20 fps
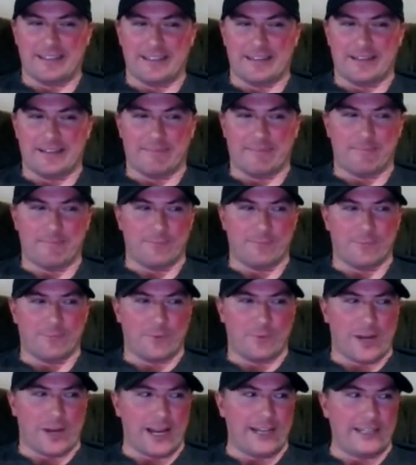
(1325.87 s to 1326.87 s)
um,
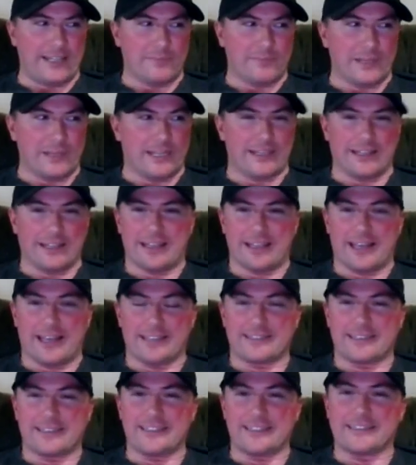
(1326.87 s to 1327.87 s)
right at the beginning of
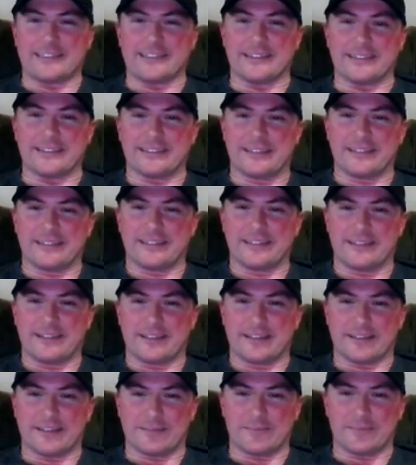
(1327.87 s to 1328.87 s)
that season,
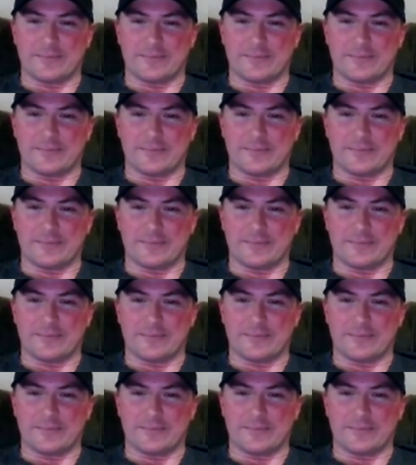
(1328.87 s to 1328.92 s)
uh,